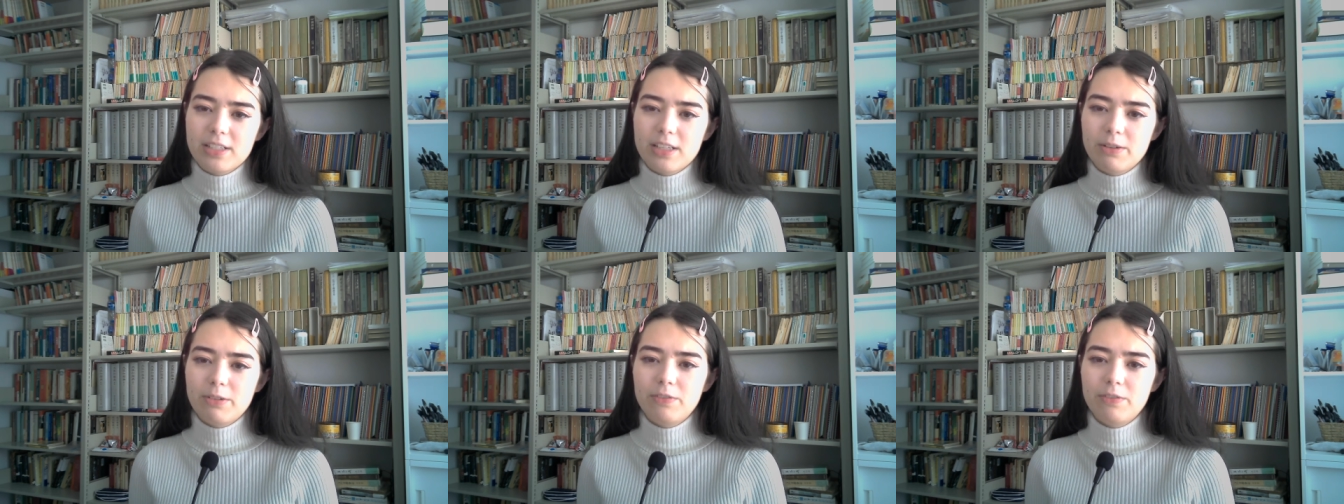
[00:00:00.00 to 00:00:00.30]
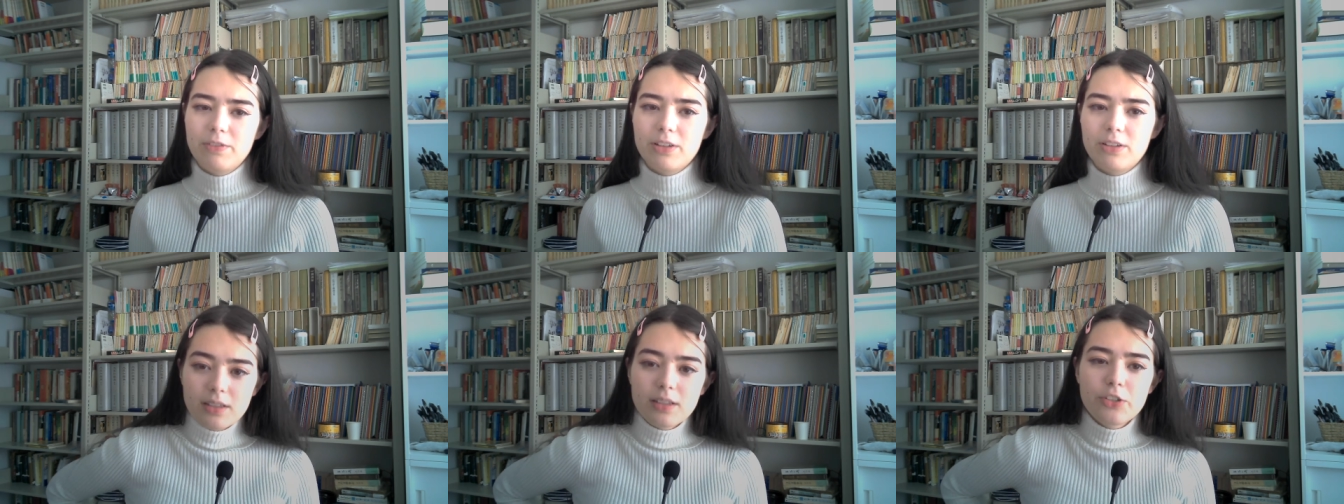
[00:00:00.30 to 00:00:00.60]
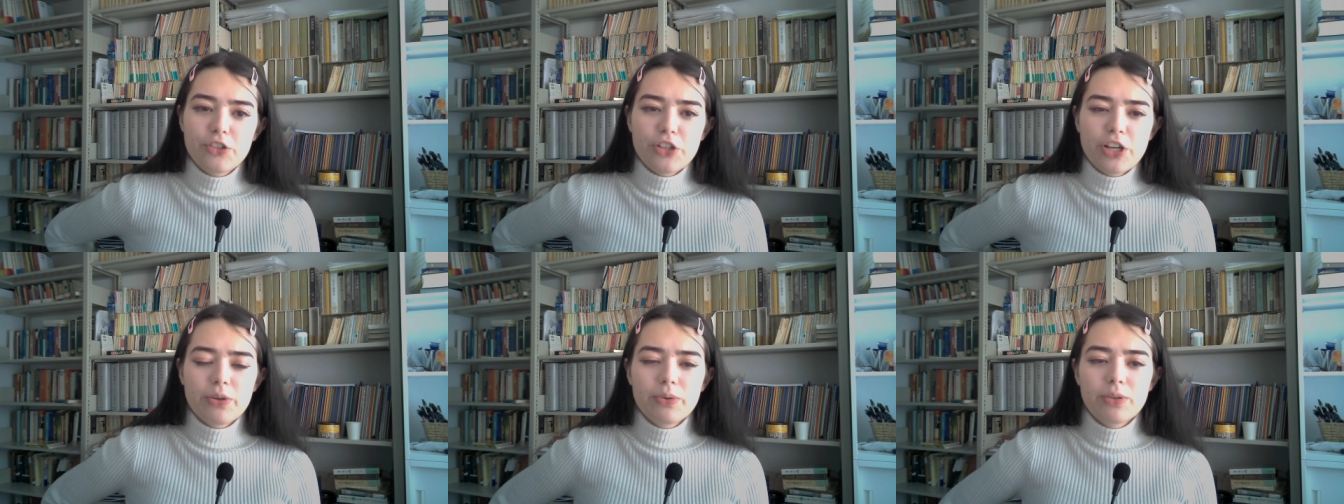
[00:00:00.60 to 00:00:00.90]
that reveals the
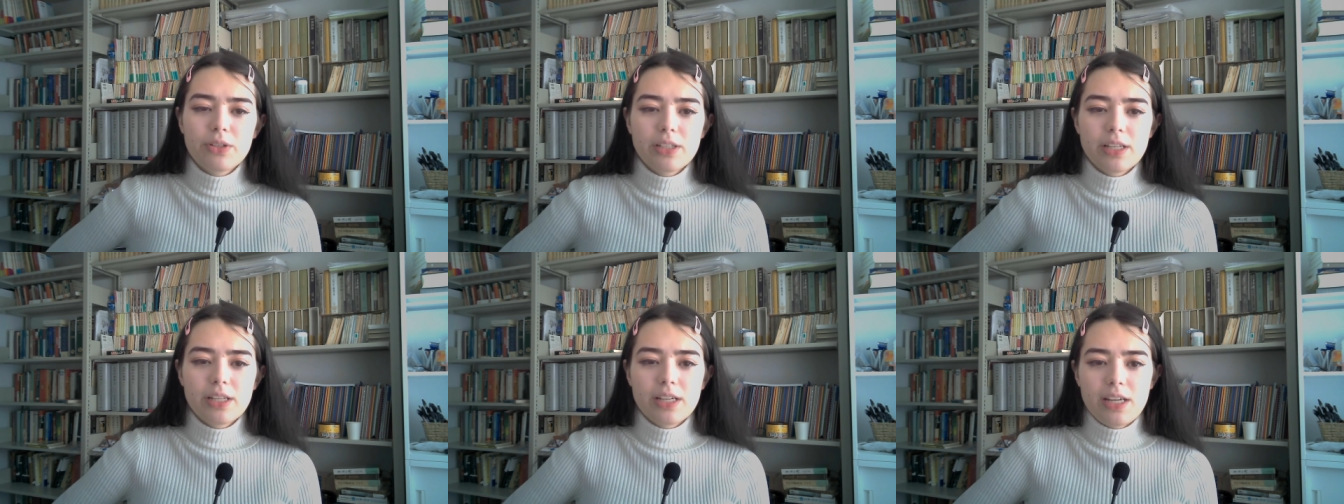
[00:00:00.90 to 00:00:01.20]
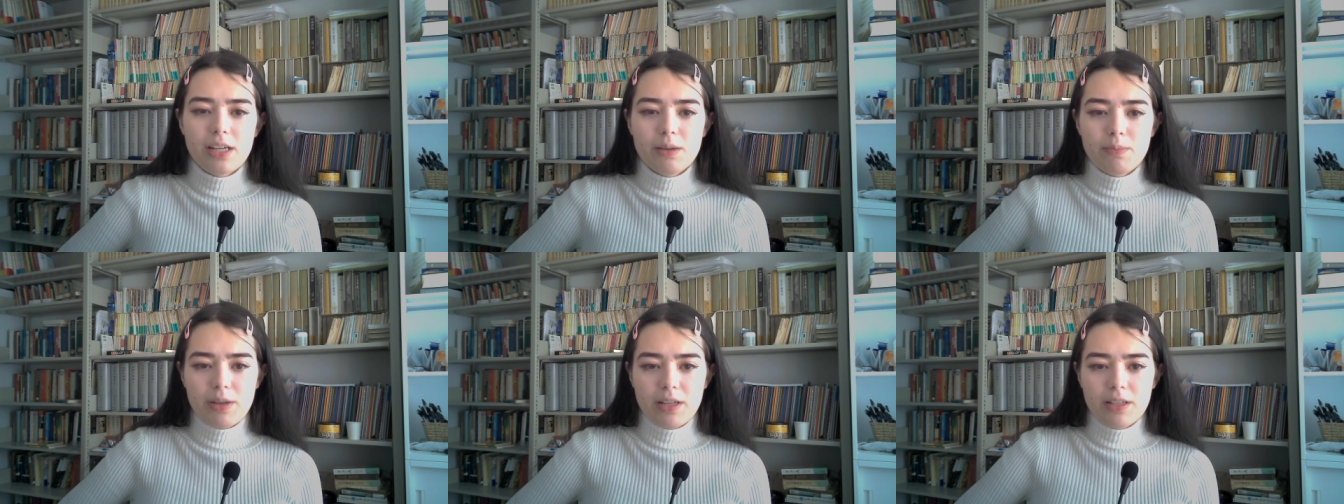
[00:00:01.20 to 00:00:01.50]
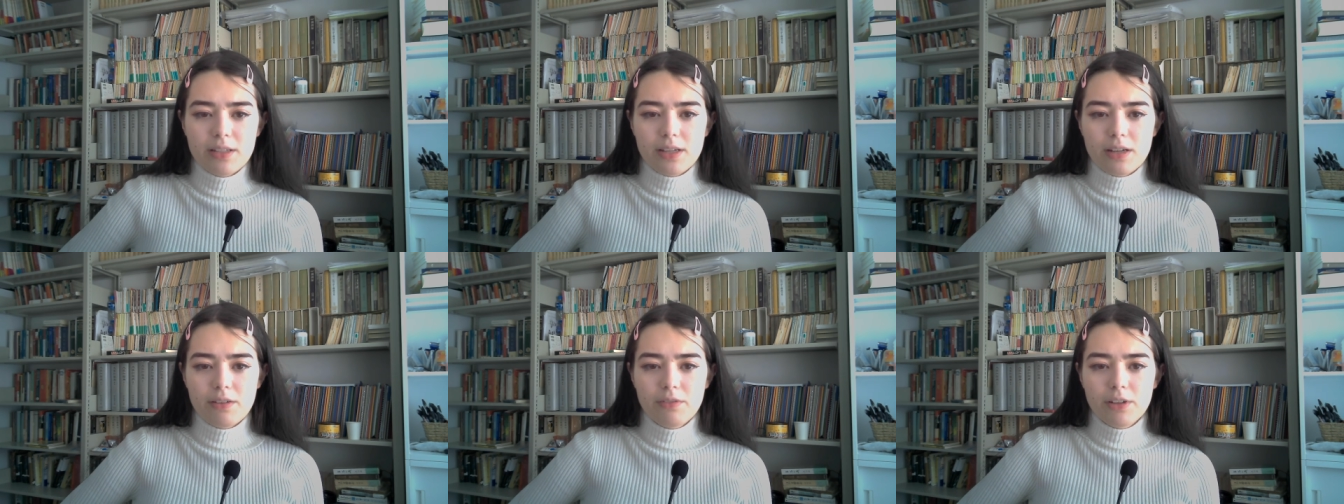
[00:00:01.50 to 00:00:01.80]
general
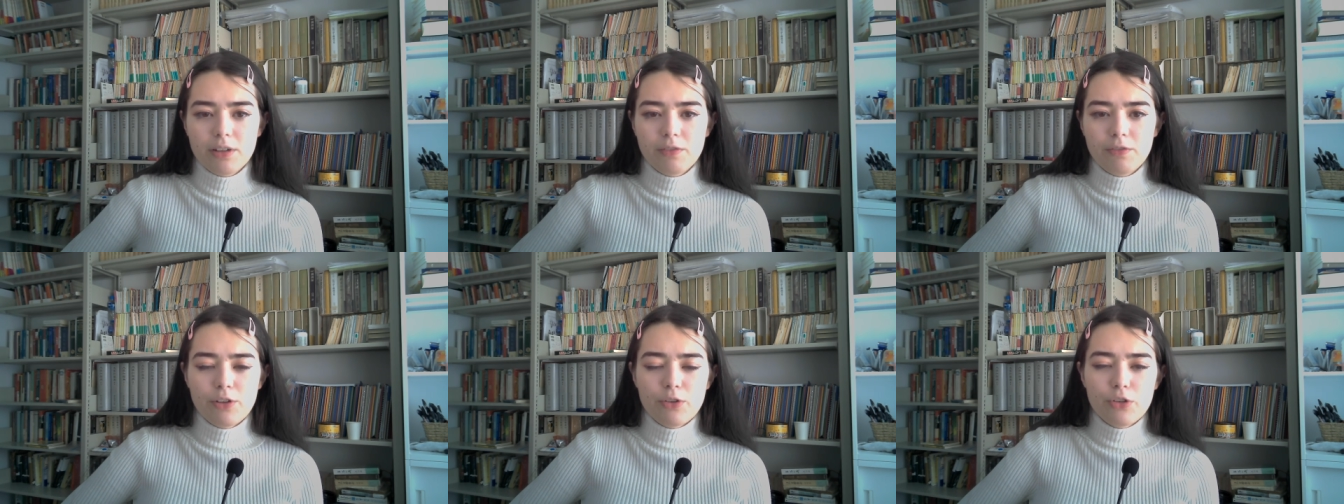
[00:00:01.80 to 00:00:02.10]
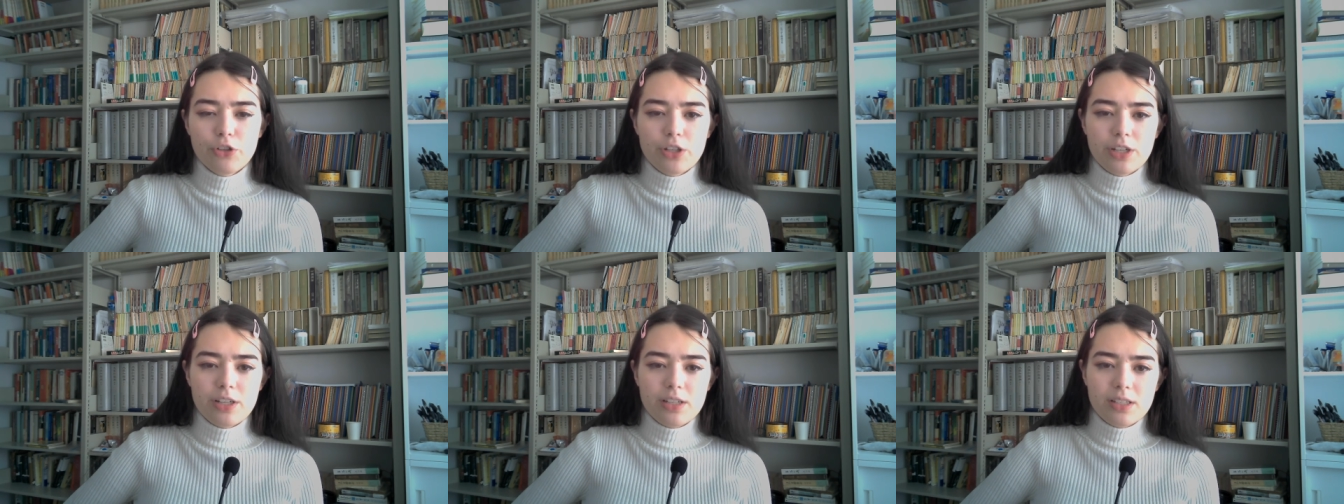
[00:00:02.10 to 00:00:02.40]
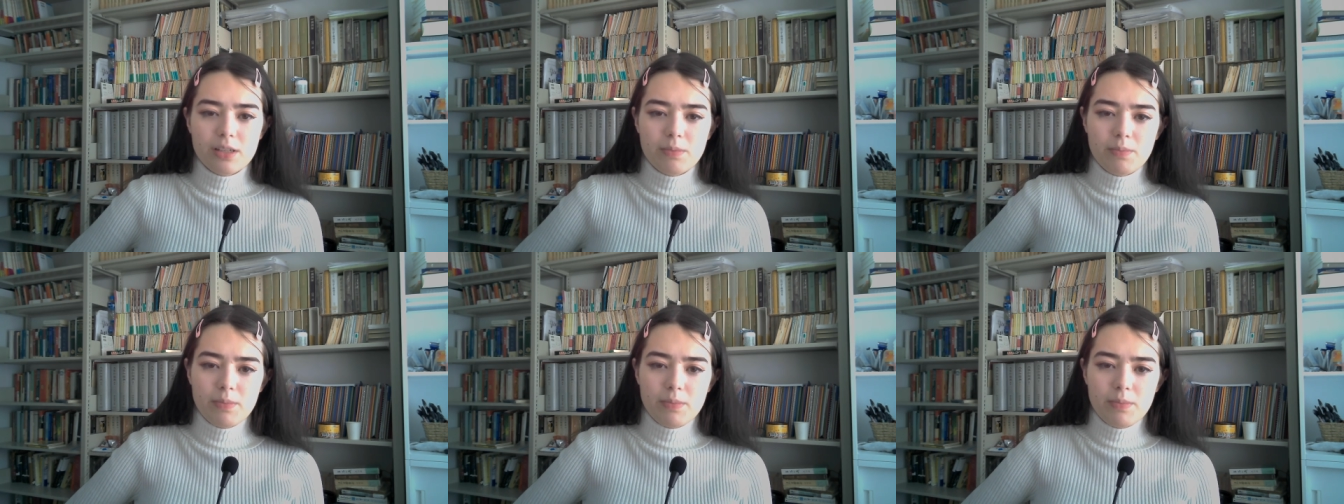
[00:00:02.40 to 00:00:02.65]
lineaments of Confucianism